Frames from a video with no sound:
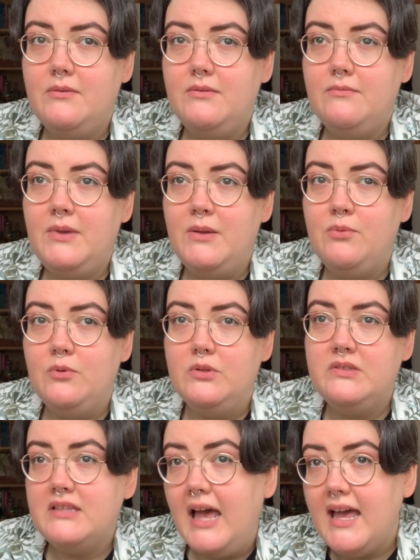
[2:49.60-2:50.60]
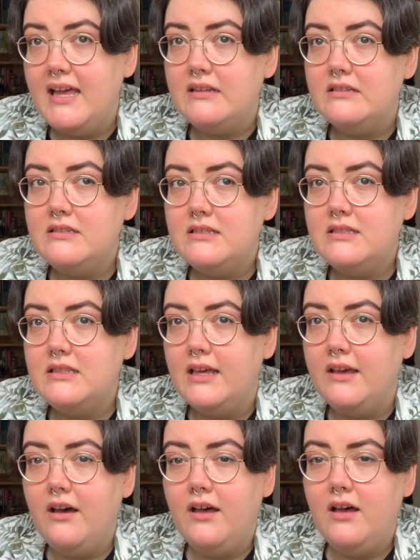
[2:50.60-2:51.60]
people said
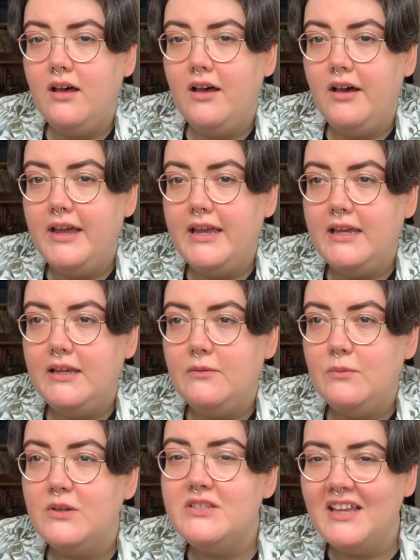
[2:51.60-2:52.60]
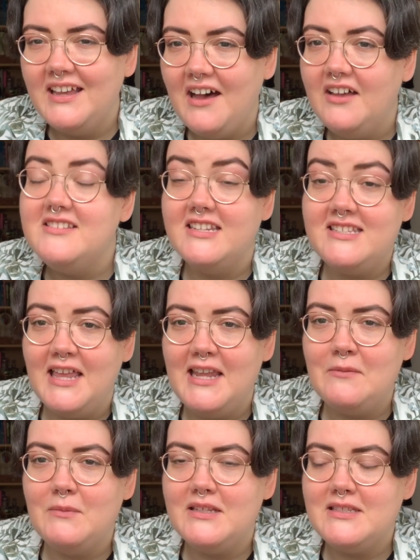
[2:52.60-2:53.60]
that I was
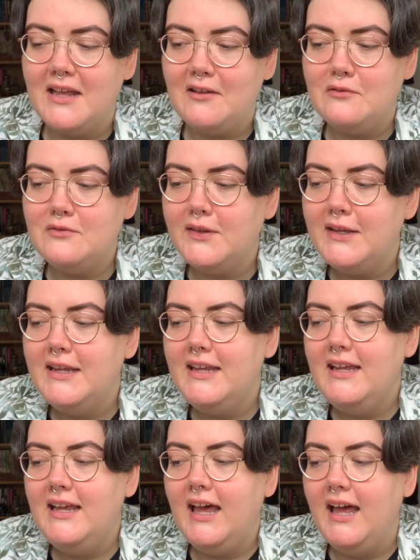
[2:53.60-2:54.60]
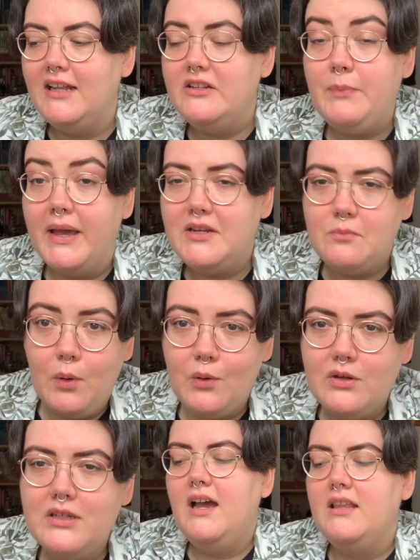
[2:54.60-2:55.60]
underselling myself and paid
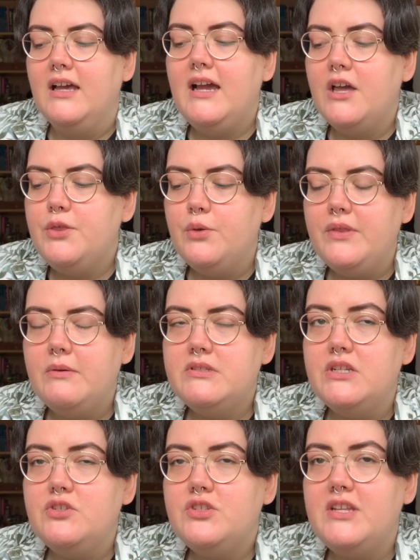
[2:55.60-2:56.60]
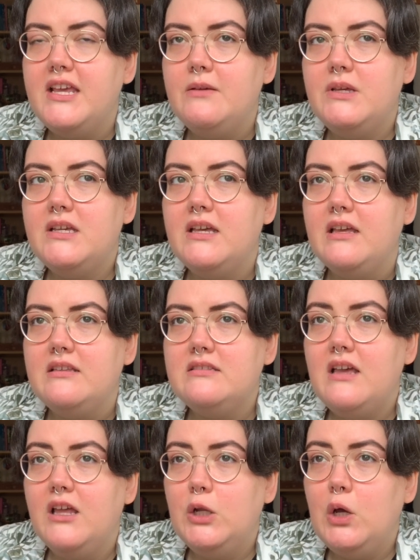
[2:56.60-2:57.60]
more. And I thought that was interesting because
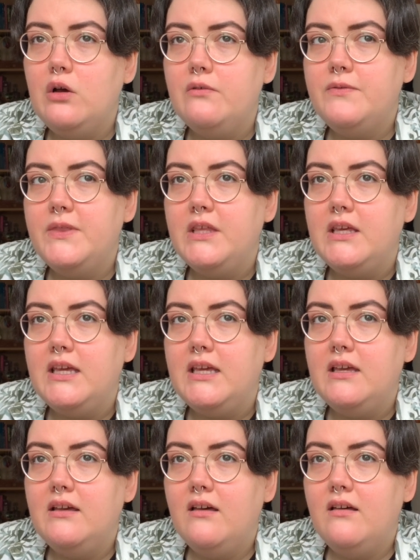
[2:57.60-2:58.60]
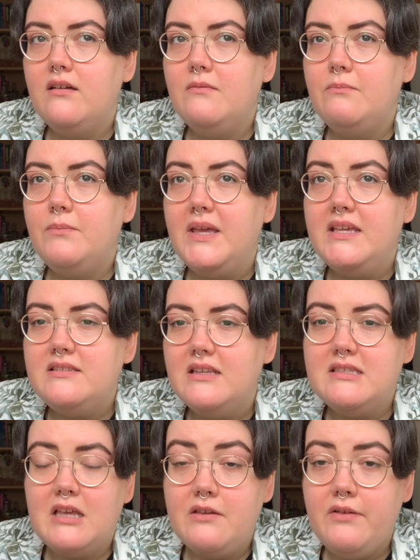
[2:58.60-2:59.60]
a lot of the
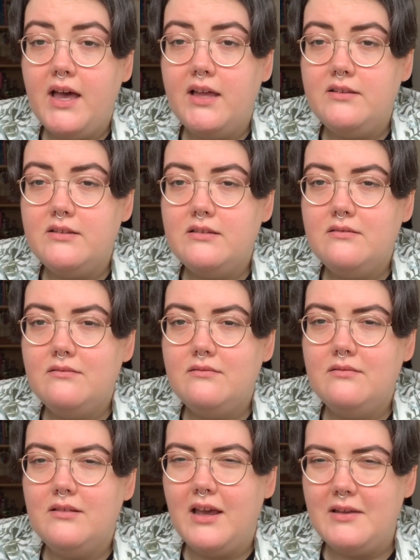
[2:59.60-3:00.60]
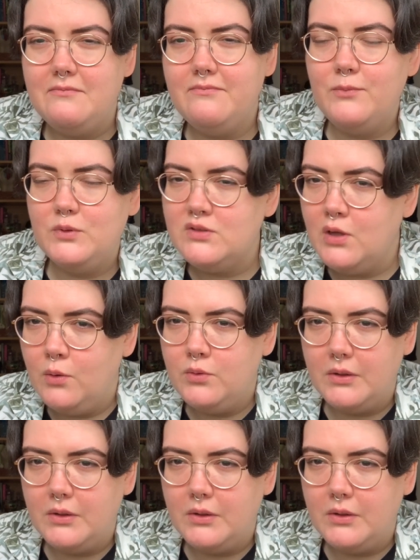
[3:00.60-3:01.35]
pieces that I've had that I was told I